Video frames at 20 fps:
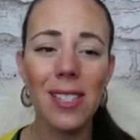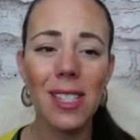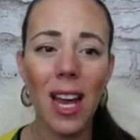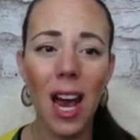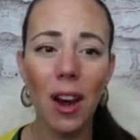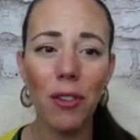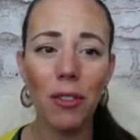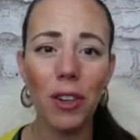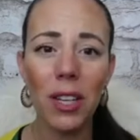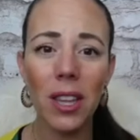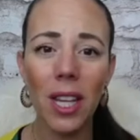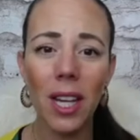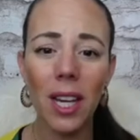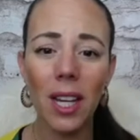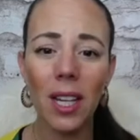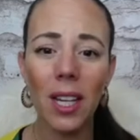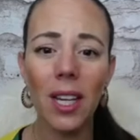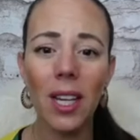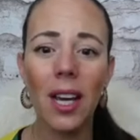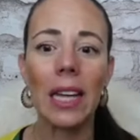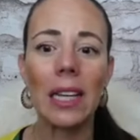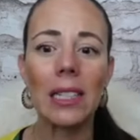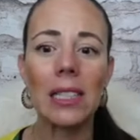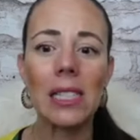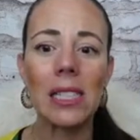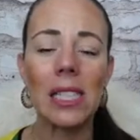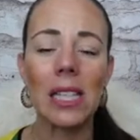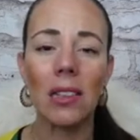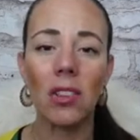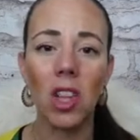to everything
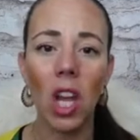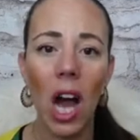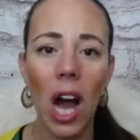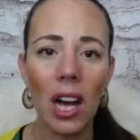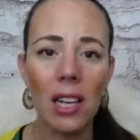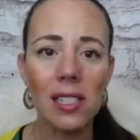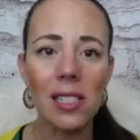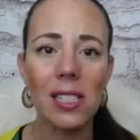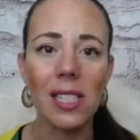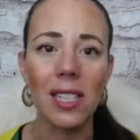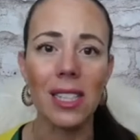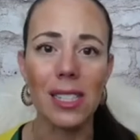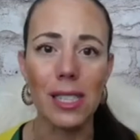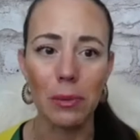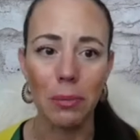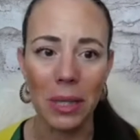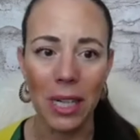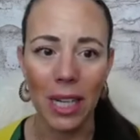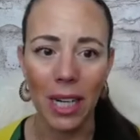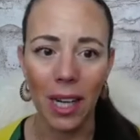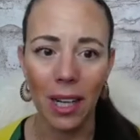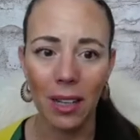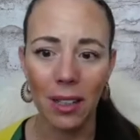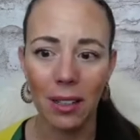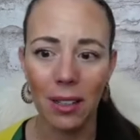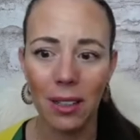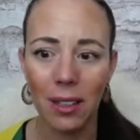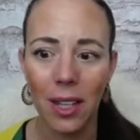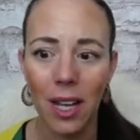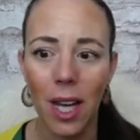it's lost its meaning
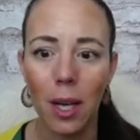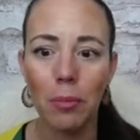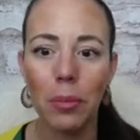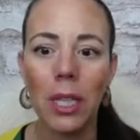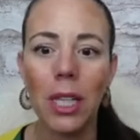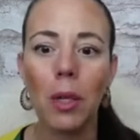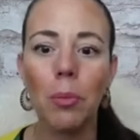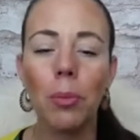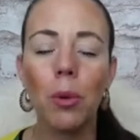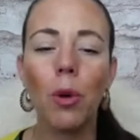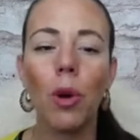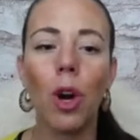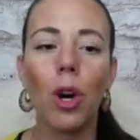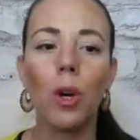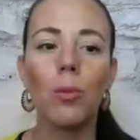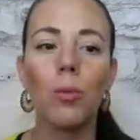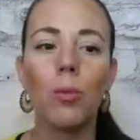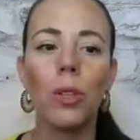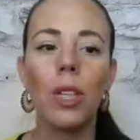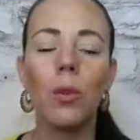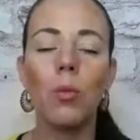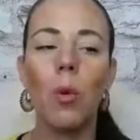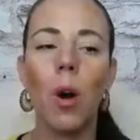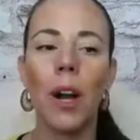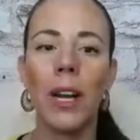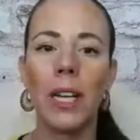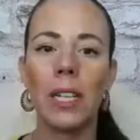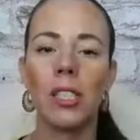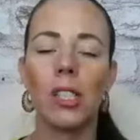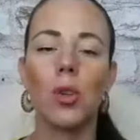people are really
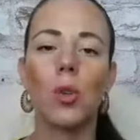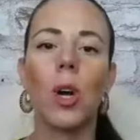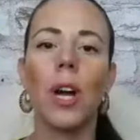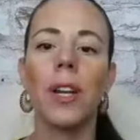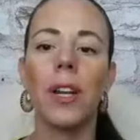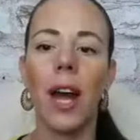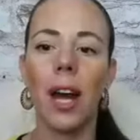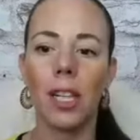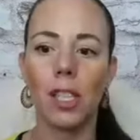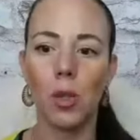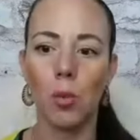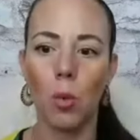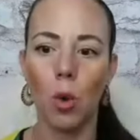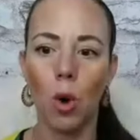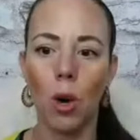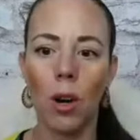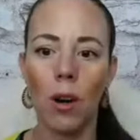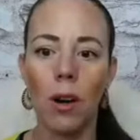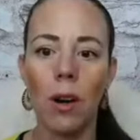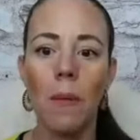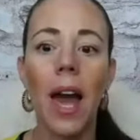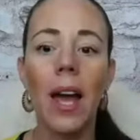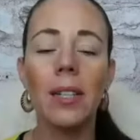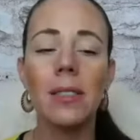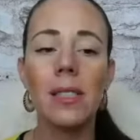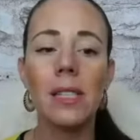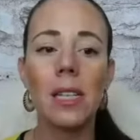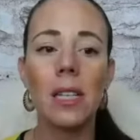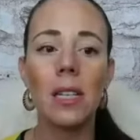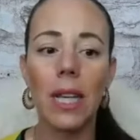wanting to connect more
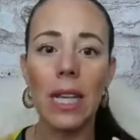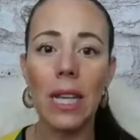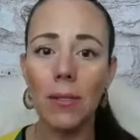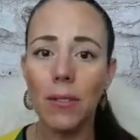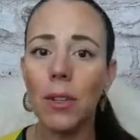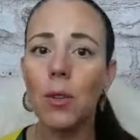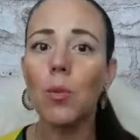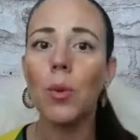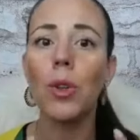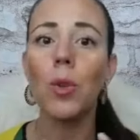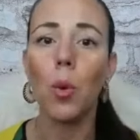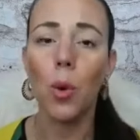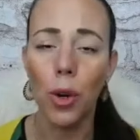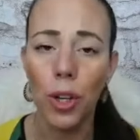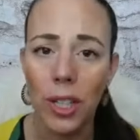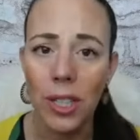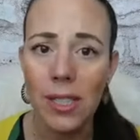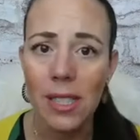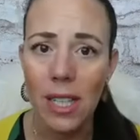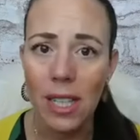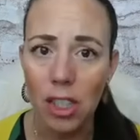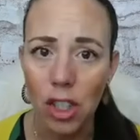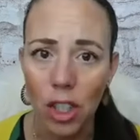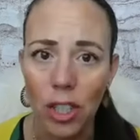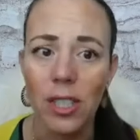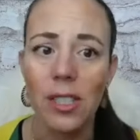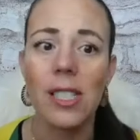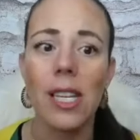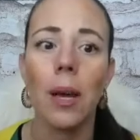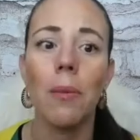and even with
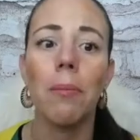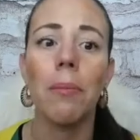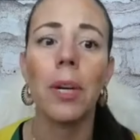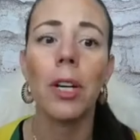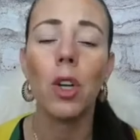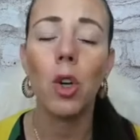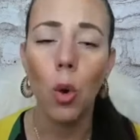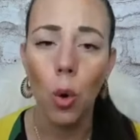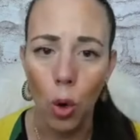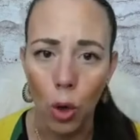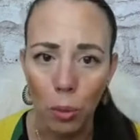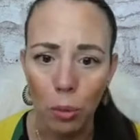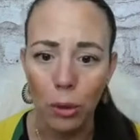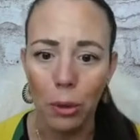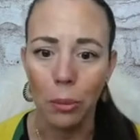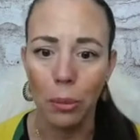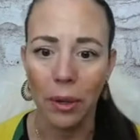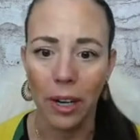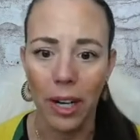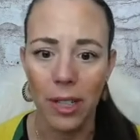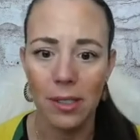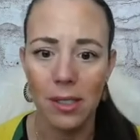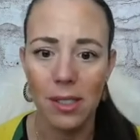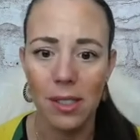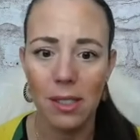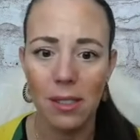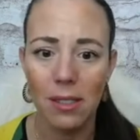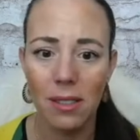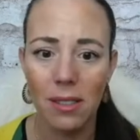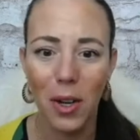organizations and big corporate
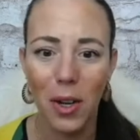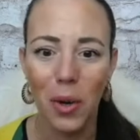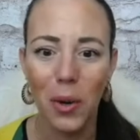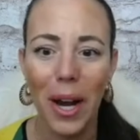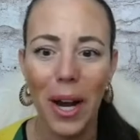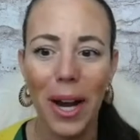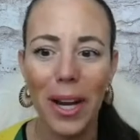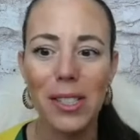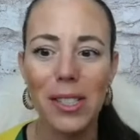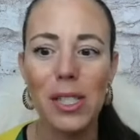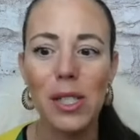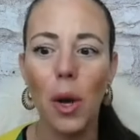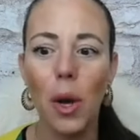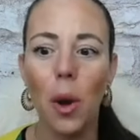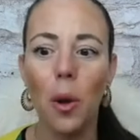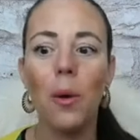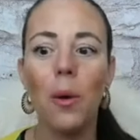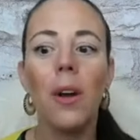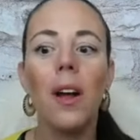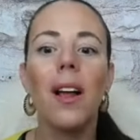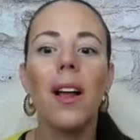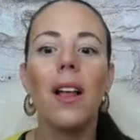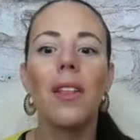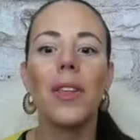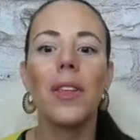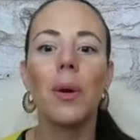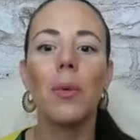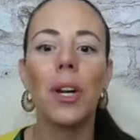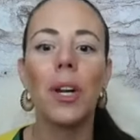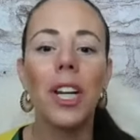brands okay so
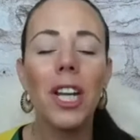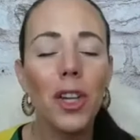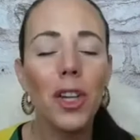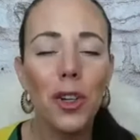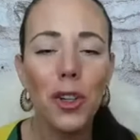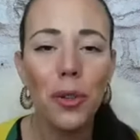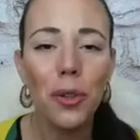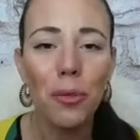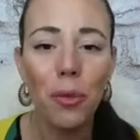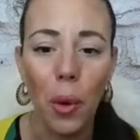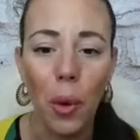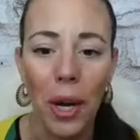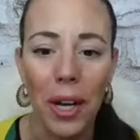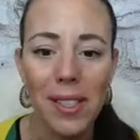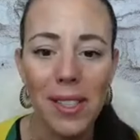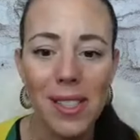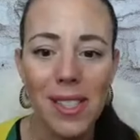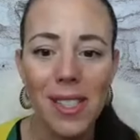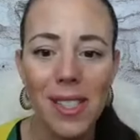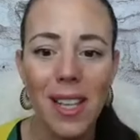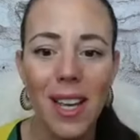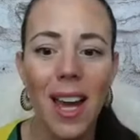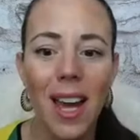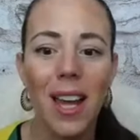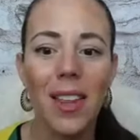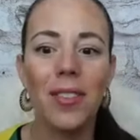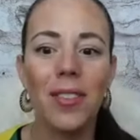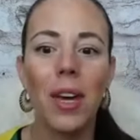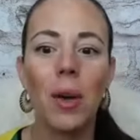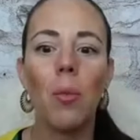they want to hear your voice
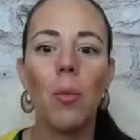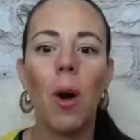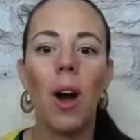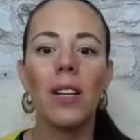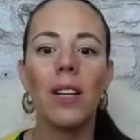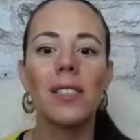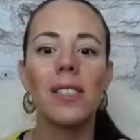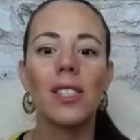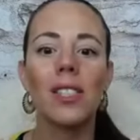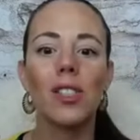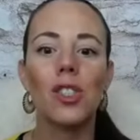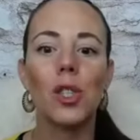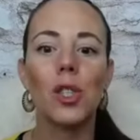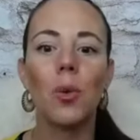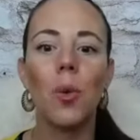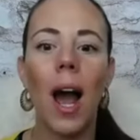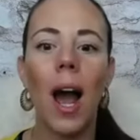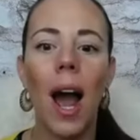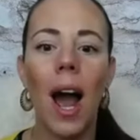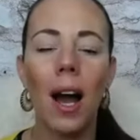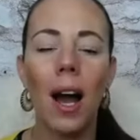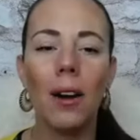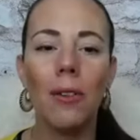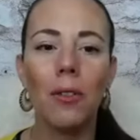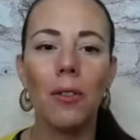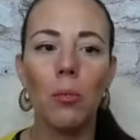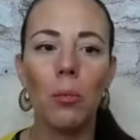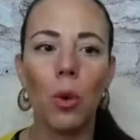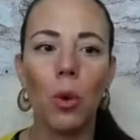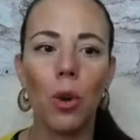they want to
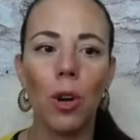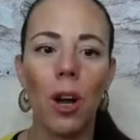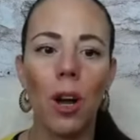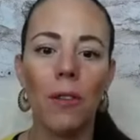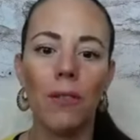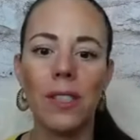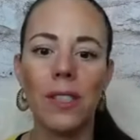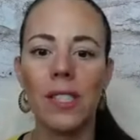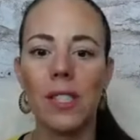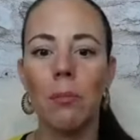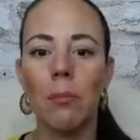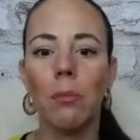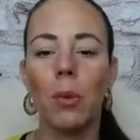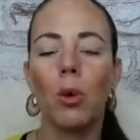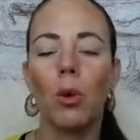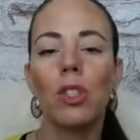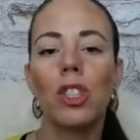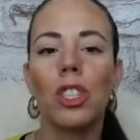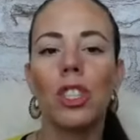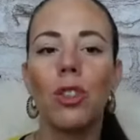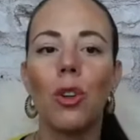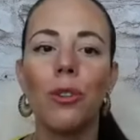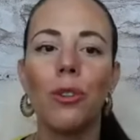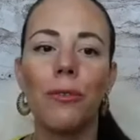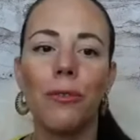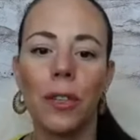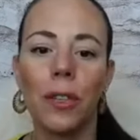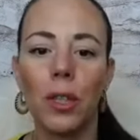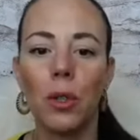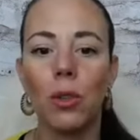have more of this
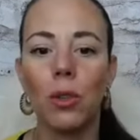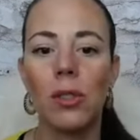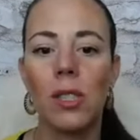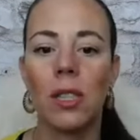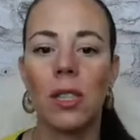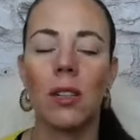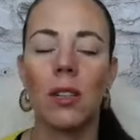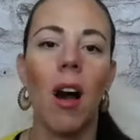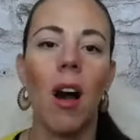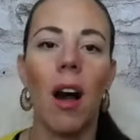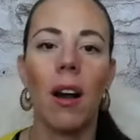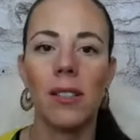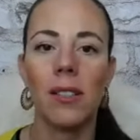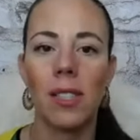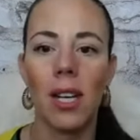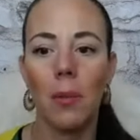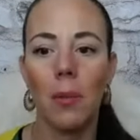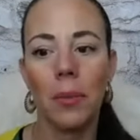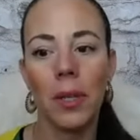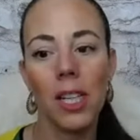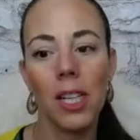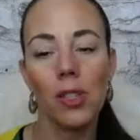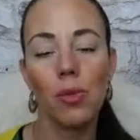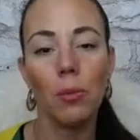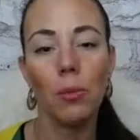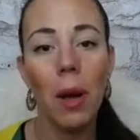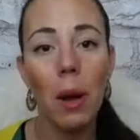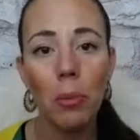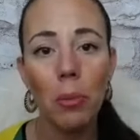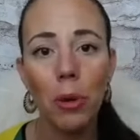emotional feel to the content because
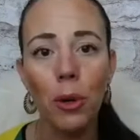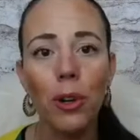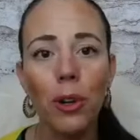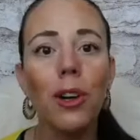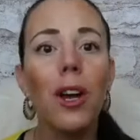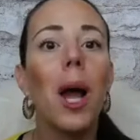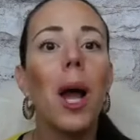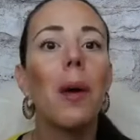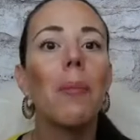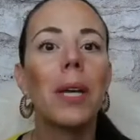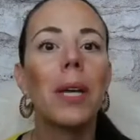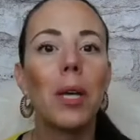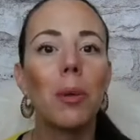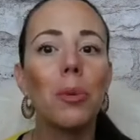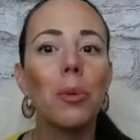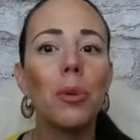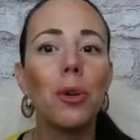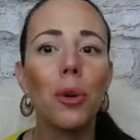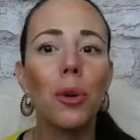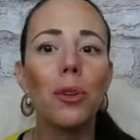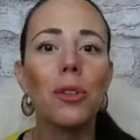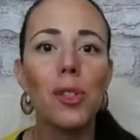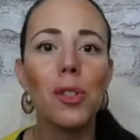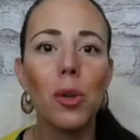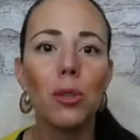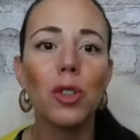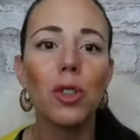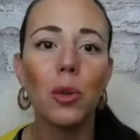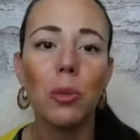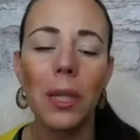remember people go to
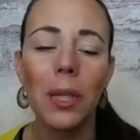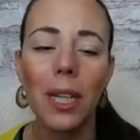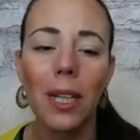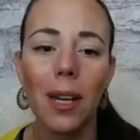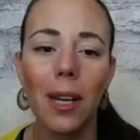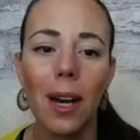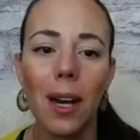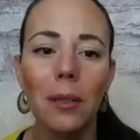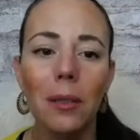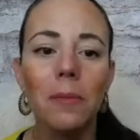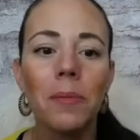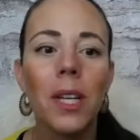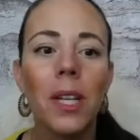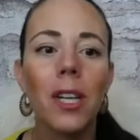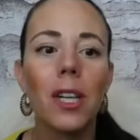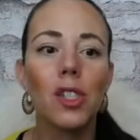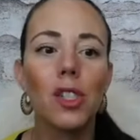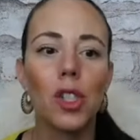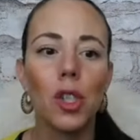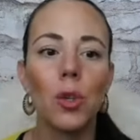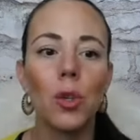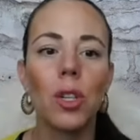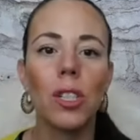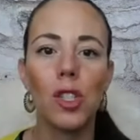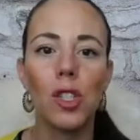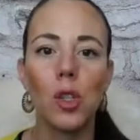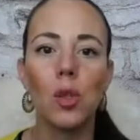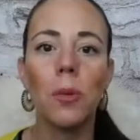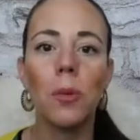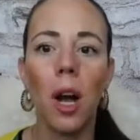social media to
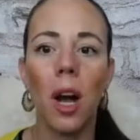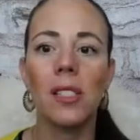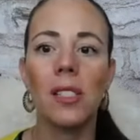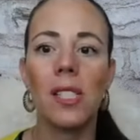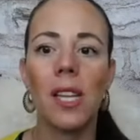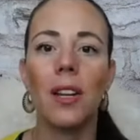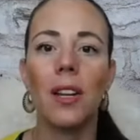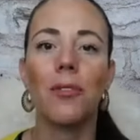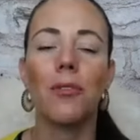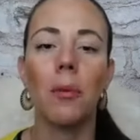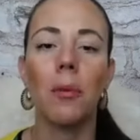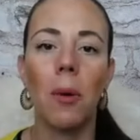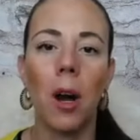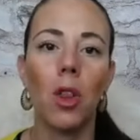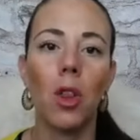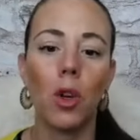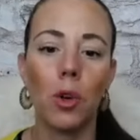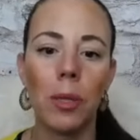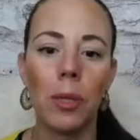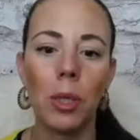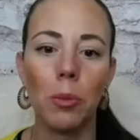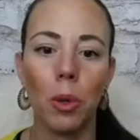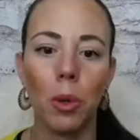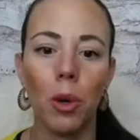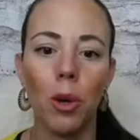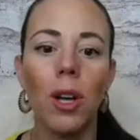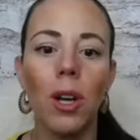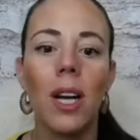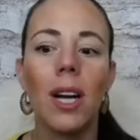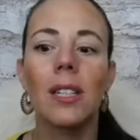consume content from other
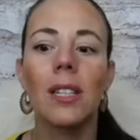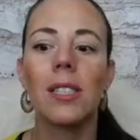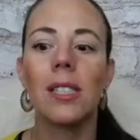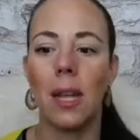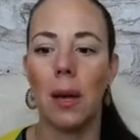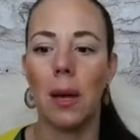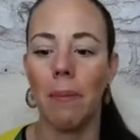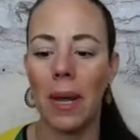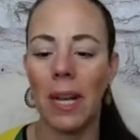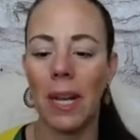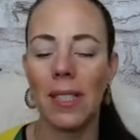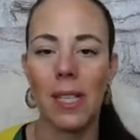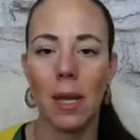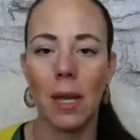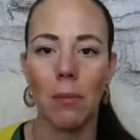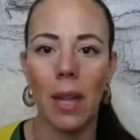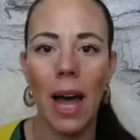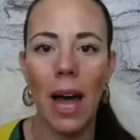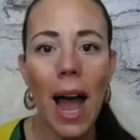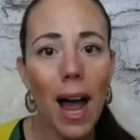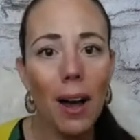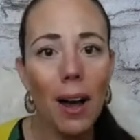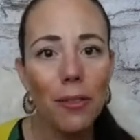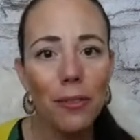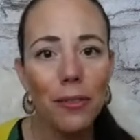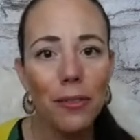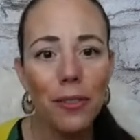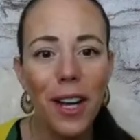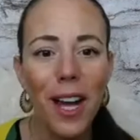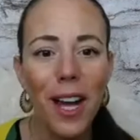people that makes them laugh,